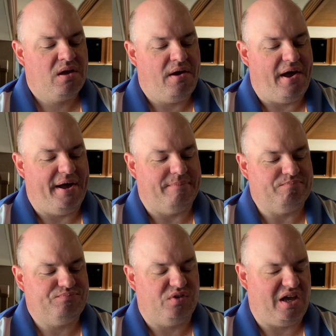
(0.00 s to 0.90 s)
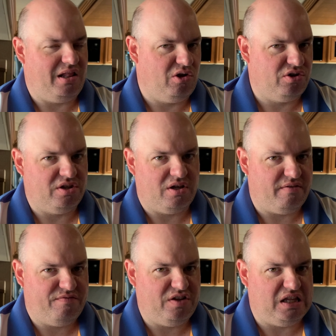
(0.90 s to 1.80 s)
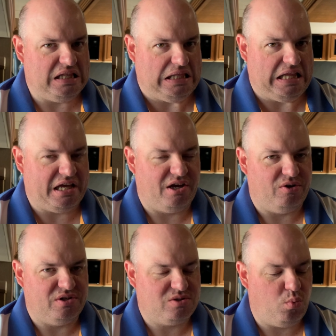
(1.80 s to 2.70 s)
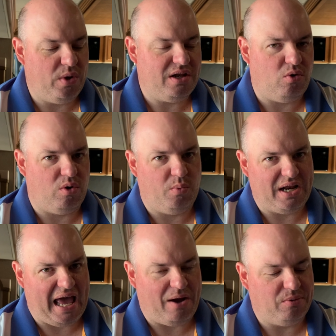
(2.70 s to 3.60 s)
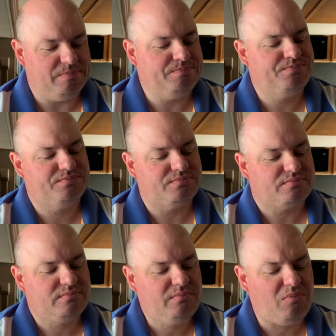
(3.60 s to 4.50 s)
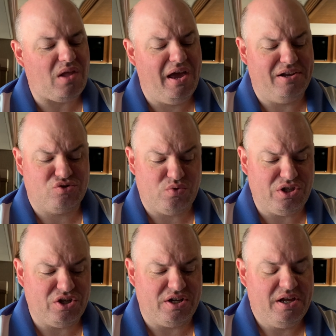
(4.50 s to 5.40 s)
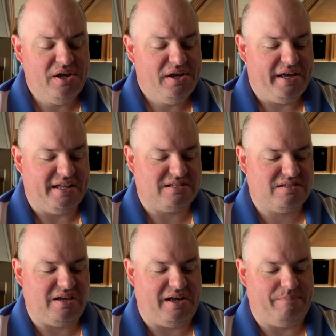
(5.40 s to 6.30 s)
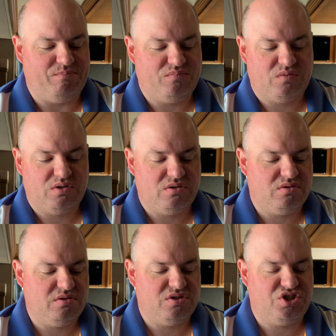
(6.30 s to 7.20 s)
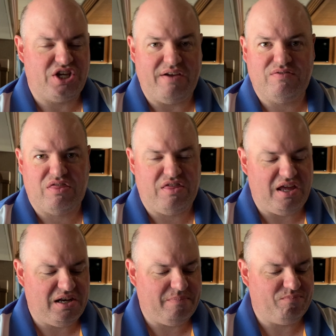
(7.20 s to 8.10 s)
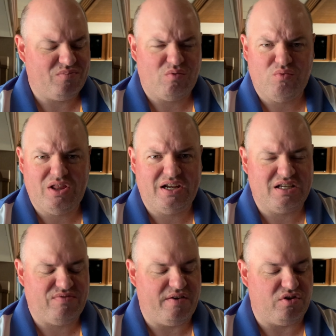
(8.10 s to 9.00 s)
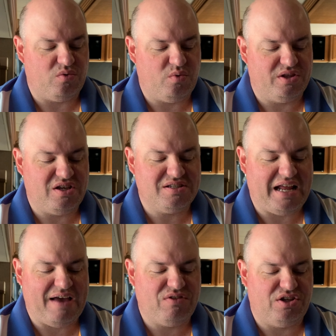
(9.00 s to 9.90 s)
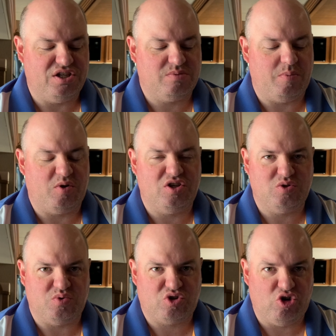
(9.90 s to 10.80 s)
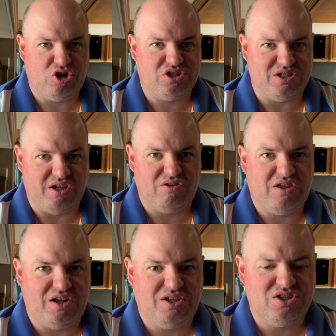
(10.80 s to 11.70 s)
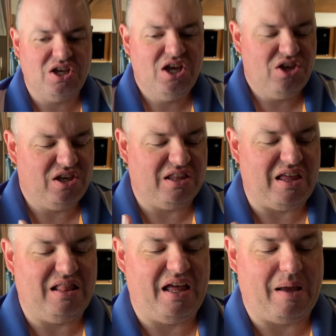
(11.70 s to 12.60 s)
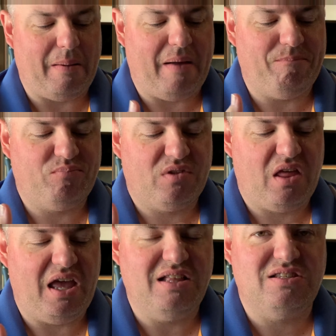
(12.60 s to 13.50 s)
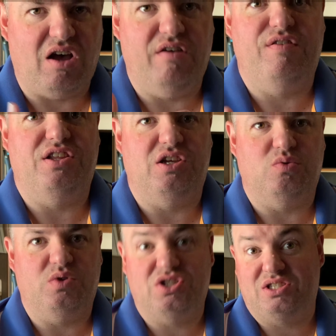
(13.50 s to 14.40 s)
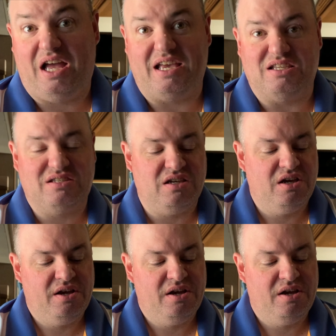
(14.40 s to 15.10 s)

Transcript: Um, you gotta learn the Philly Lego. It's wit or without. And it's really good. It's um, shaved thin really nice flavor. It doesn't have the onions, but because it was cooked near the onions, you get that like hint of onion, which is nice